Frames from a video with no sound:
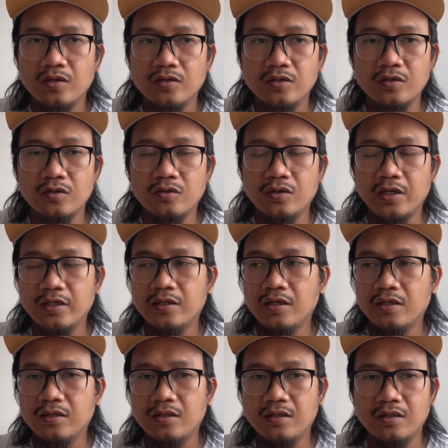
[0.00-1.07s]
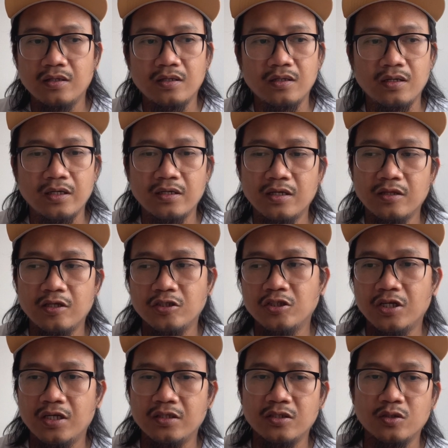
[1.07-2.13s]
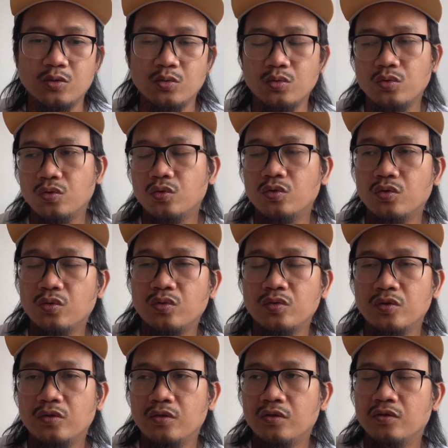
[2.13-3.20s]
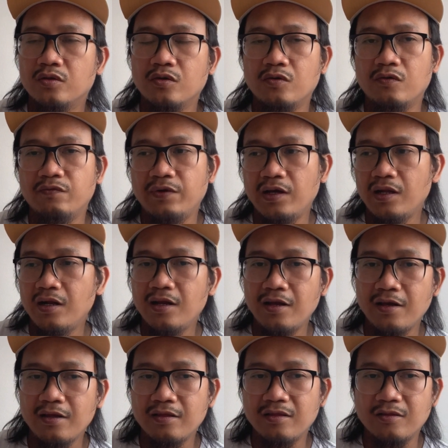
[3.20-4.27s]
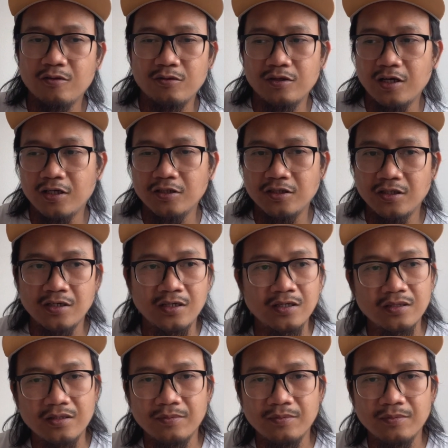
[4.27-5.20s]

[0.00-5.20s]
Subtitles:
You know, I got a chance to feel it, to touch, and